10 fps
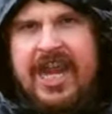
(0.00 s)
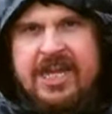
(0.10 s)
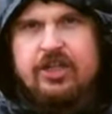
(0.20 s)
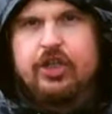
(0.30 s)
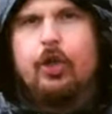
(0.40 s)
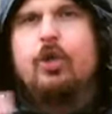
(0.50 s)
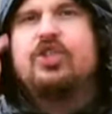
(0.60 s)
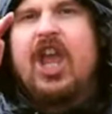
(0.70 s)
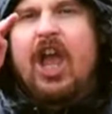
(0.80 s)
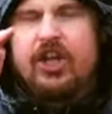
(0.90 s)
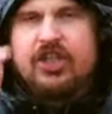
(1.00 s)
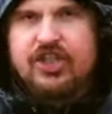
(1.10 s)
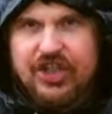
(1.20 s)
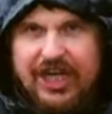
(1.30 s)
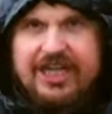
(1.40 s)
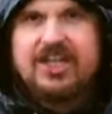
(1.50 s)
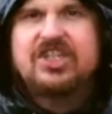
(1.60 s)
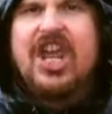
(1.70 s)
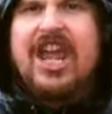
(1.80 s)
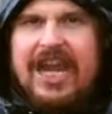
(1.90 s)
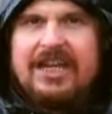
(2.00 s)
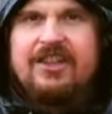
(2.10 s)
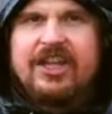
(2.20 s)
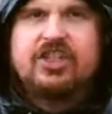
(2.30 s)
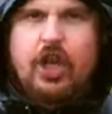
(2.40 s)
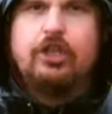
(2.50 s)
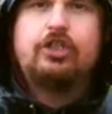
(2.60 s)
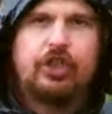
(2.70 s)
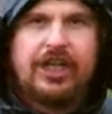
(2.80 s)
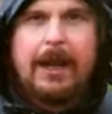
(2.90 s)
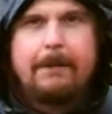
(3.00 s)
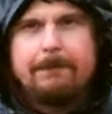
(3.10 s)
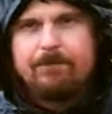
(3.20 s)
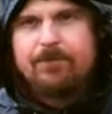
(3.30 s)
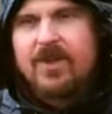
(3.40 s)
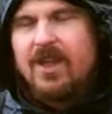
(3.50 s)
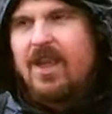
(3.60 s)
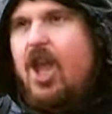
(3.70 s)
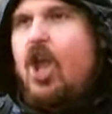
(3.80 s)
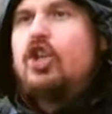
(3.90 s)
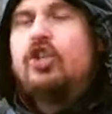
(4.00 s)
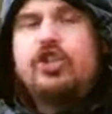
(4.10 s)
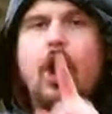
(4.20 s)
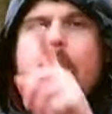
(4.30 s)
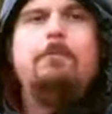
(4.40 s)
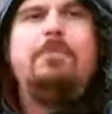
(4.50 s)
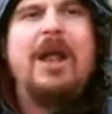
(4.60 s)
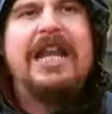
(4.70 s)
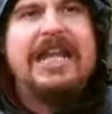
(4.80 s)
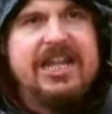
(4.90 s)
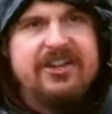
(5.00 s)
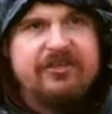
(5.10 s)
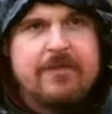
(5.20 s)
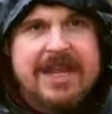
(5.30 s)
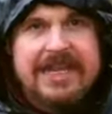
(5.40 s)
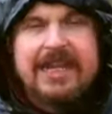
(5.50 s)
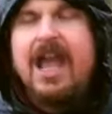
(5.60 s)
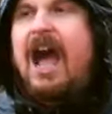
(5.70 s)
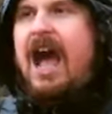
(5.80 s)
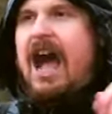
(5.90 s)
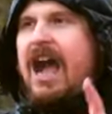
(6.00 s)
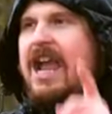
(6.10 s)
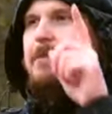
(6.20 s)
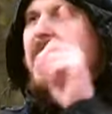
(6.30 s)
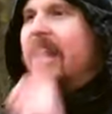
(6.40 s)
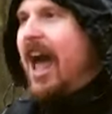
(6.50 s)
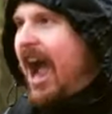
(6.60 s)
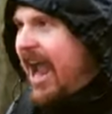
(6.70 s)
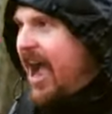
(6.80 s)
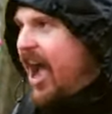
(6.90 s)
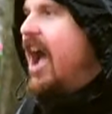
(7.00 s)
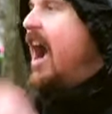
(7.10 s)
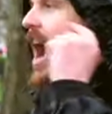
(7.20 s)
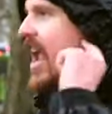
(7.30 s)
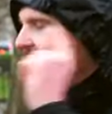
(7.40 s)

Hindus, and Sikhs in this country. Don't believe me. I'm a liar. I